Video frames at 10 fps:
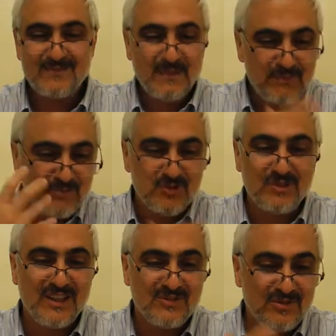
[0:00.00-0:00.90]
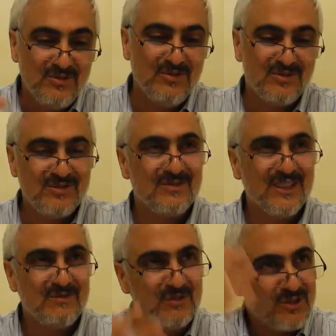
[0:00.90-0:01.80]
People do tattoos,
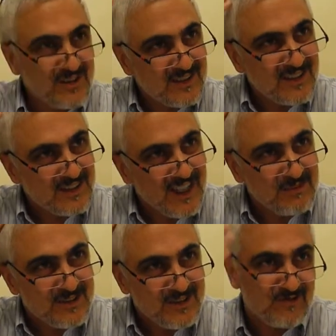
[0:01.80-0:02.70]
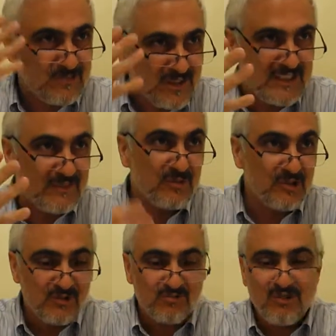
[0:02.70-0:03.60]
right? We wear a yarmulke. We believe it. We
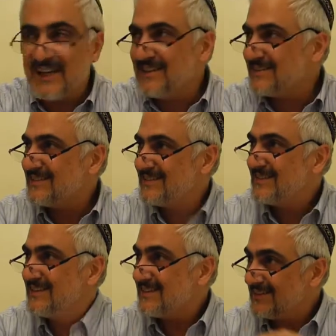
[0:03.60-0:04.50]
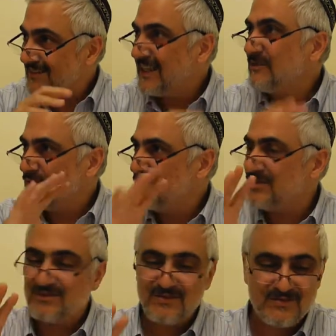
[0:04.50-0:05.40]
don't write it. They wrote
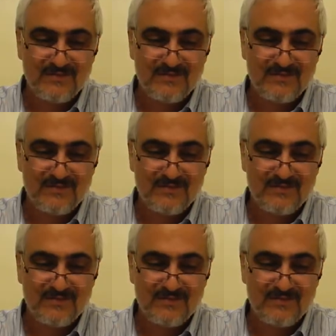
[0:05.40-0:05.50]
it.